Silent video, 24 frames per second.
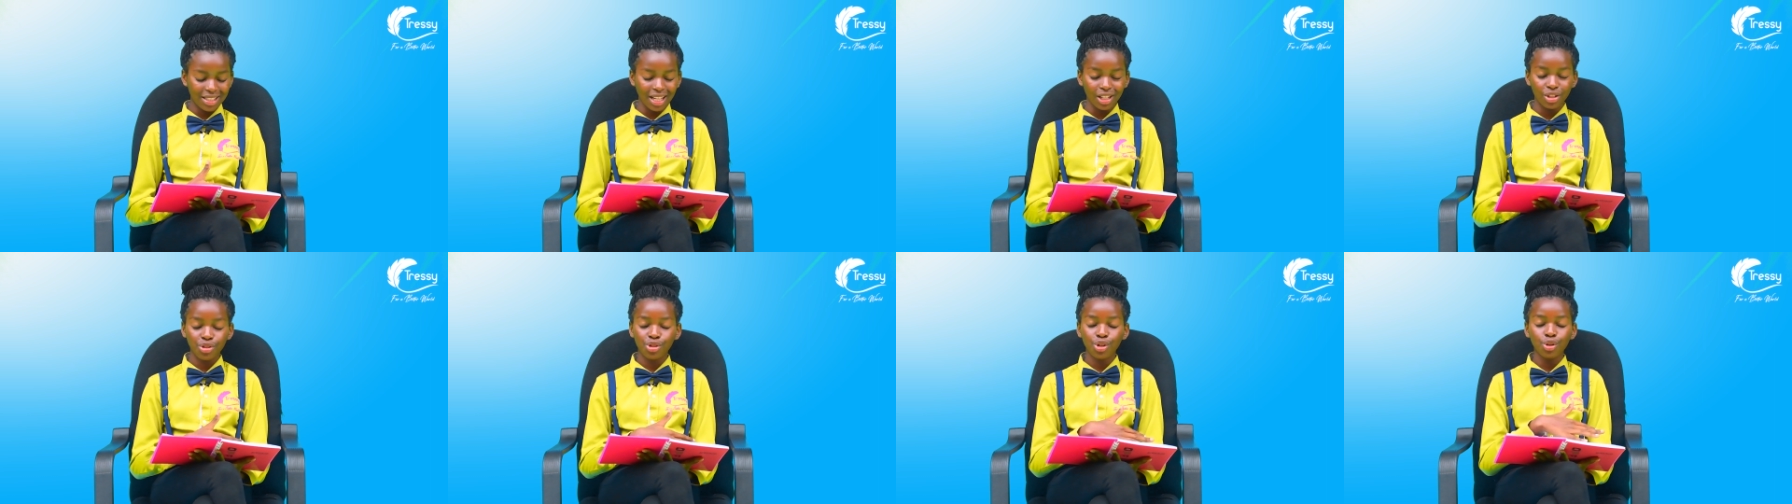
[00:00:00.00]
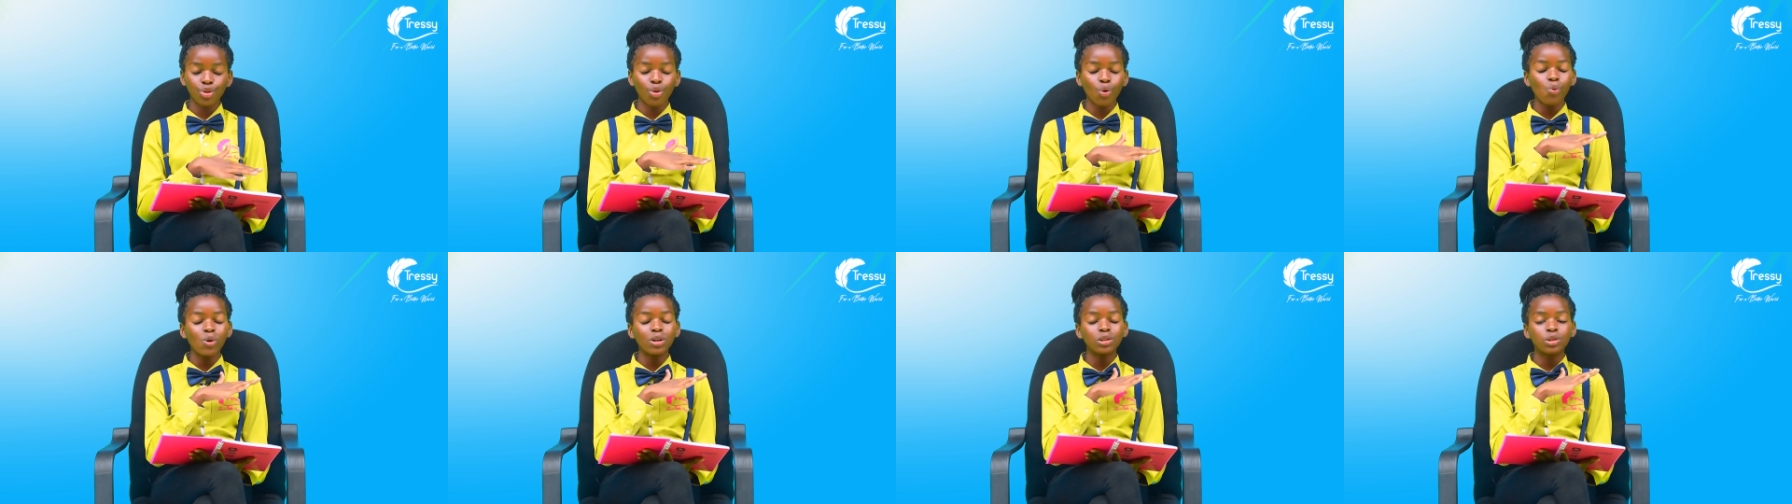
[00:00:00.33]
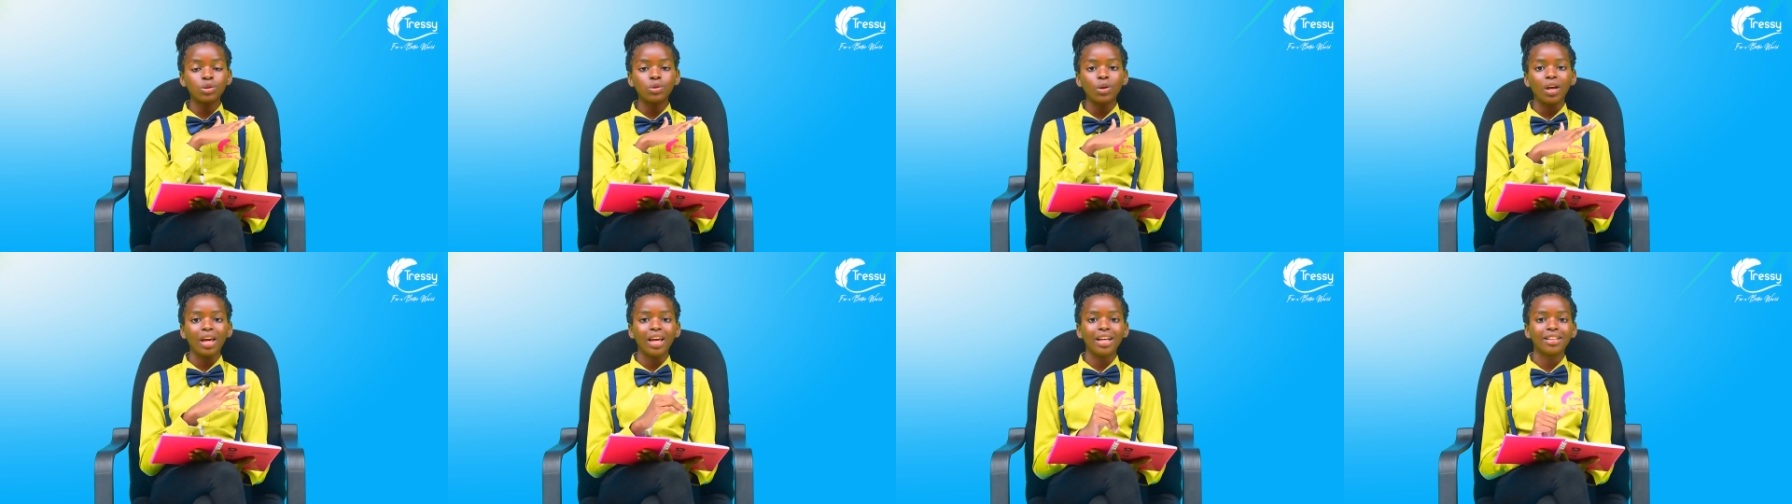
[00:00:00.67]
that you don't
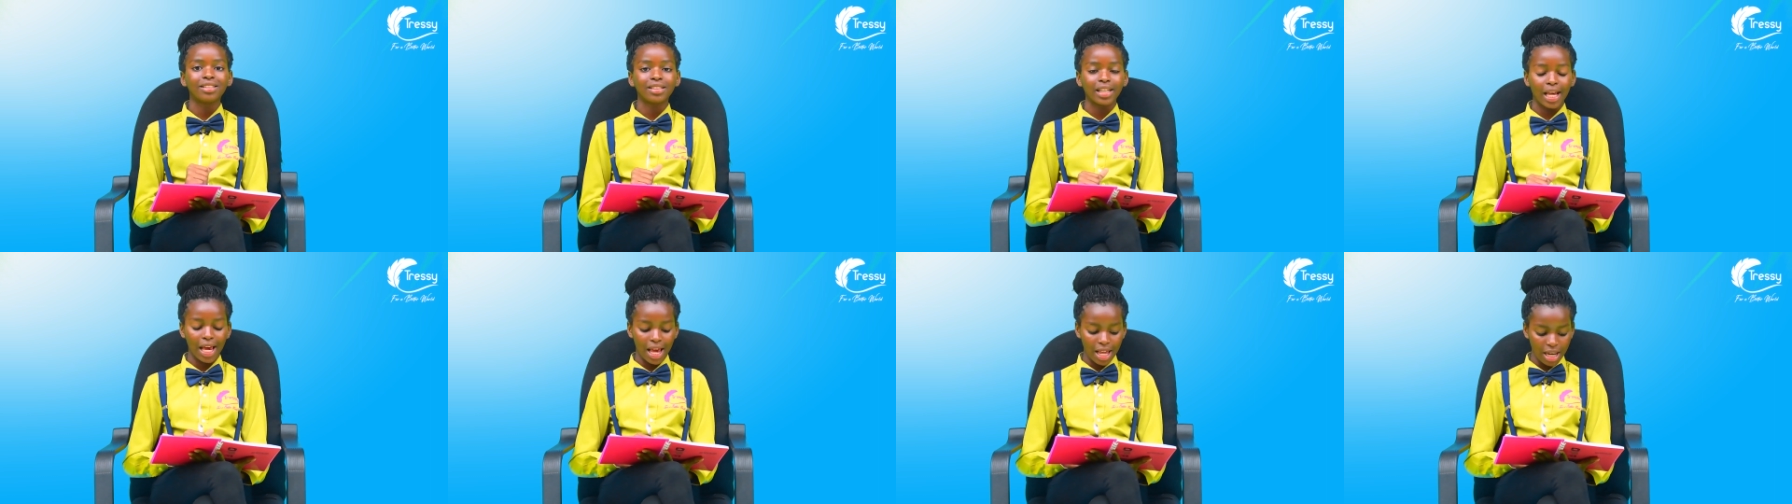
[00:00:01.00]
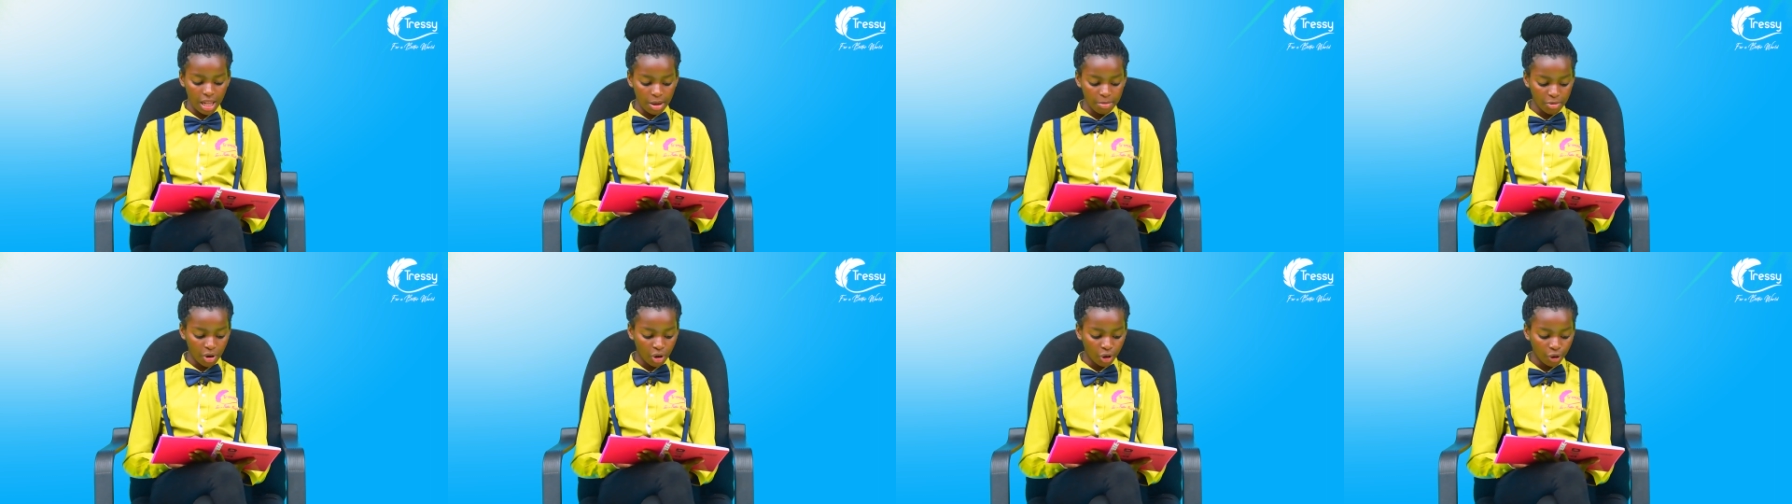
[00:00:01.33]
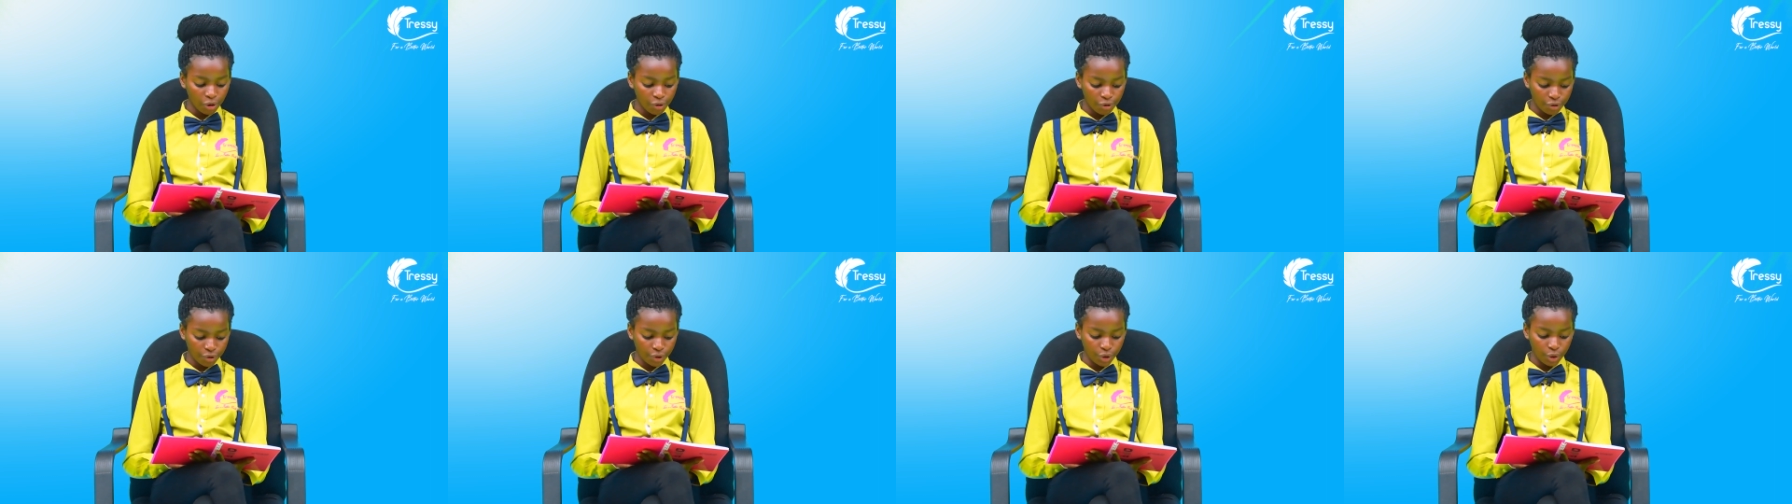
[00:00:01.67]
want to eat any
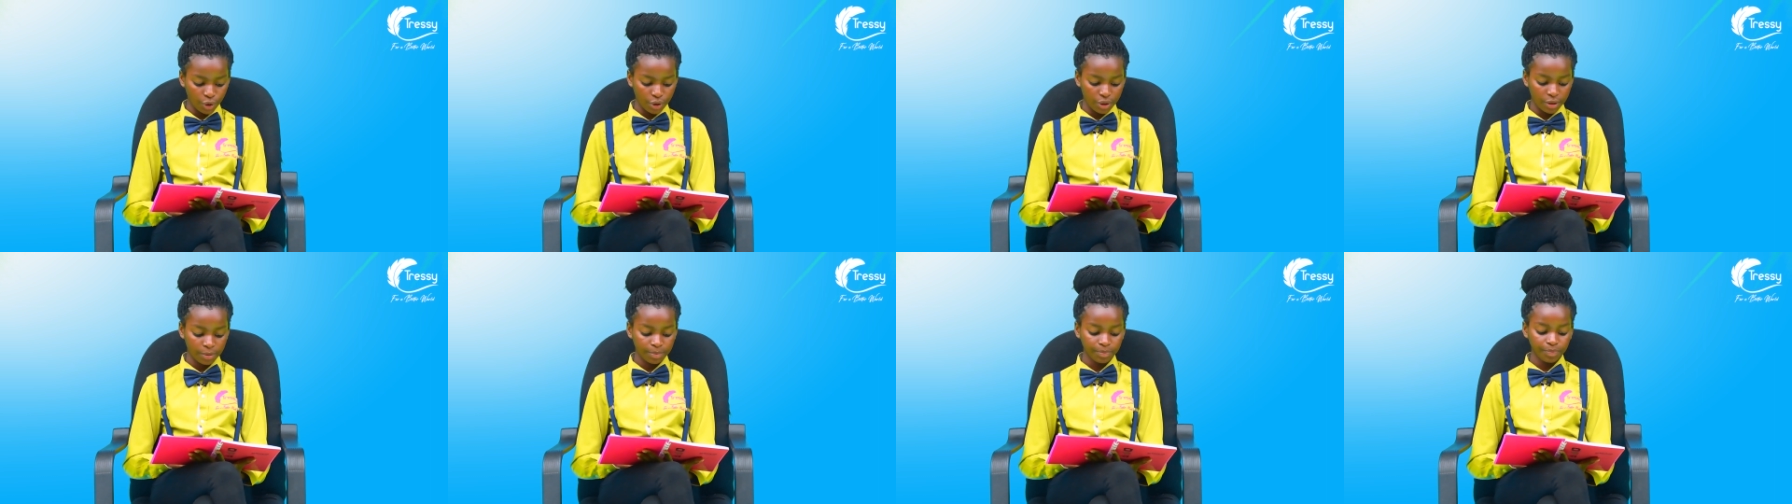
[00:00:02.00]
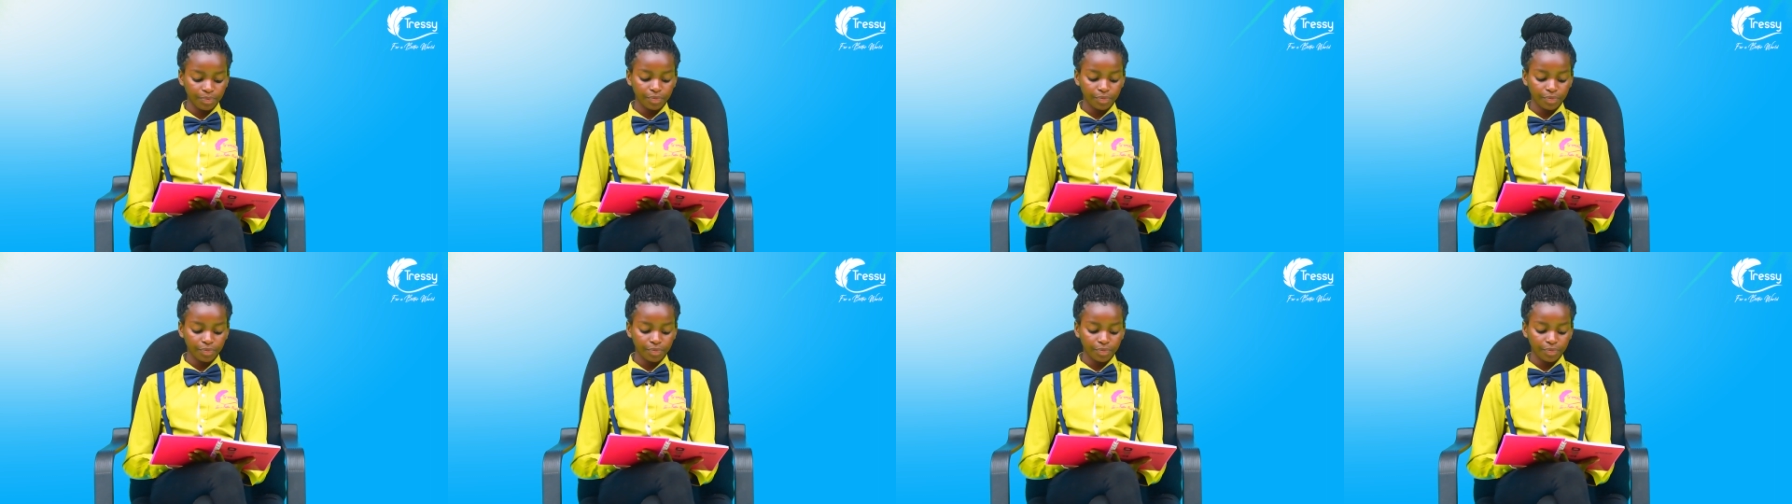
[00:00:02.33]
more food.